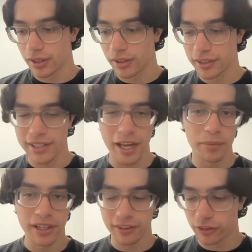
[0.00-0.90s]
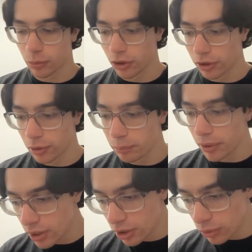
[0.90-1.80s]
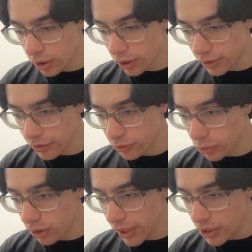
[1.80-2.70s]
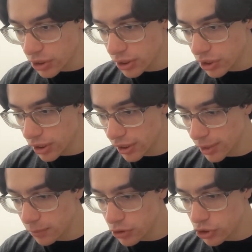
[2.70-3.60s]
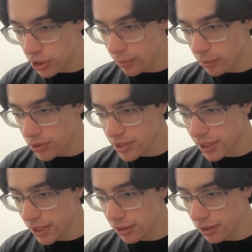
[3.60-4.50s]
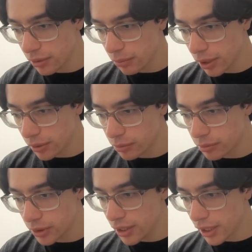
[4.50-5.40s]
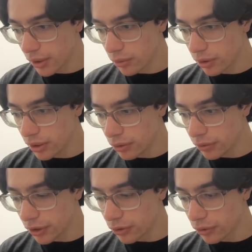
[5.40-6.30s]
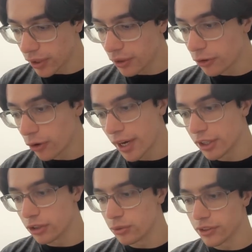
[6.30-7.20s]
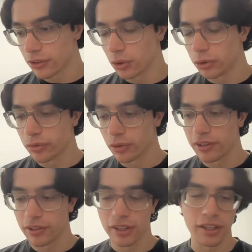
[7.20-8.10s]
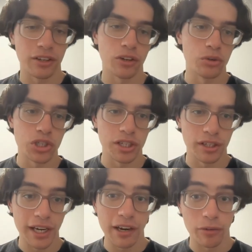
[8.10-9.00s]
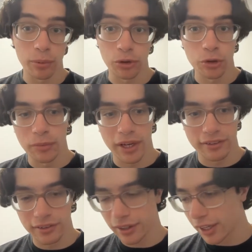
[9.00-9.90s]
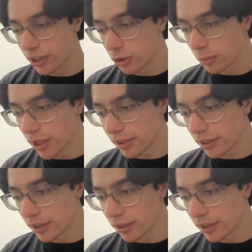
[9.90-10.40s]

typing is smaller. But regardless, we're actually just gonna keep the Janembas together, probably. I really don't know. I don't know how to use this Golden Frieza and Gogeta. I never pulled them, as like you can probably